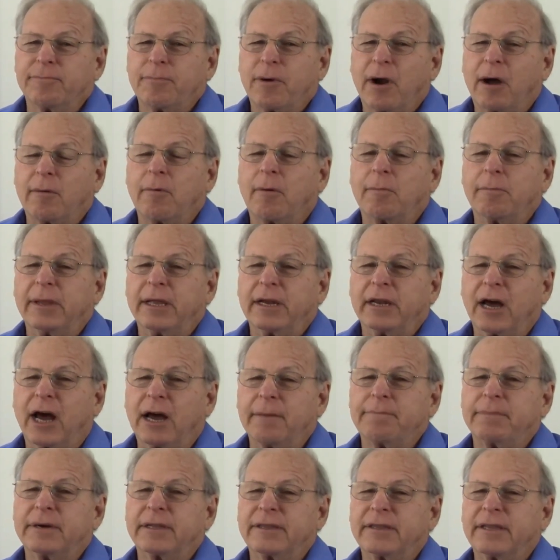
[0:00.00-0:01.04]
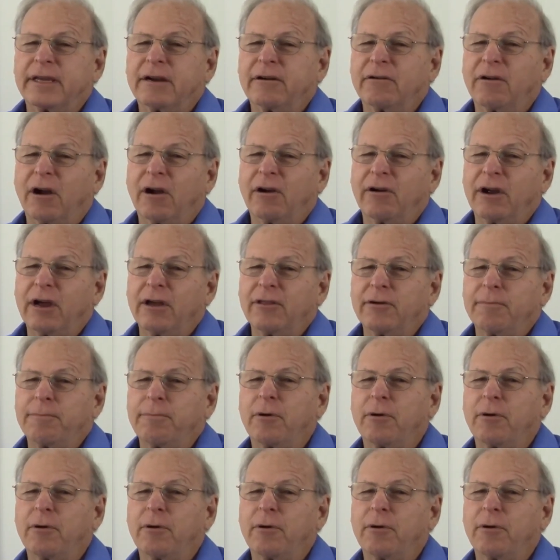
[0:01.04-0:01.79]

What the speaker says: Probably not, but there are other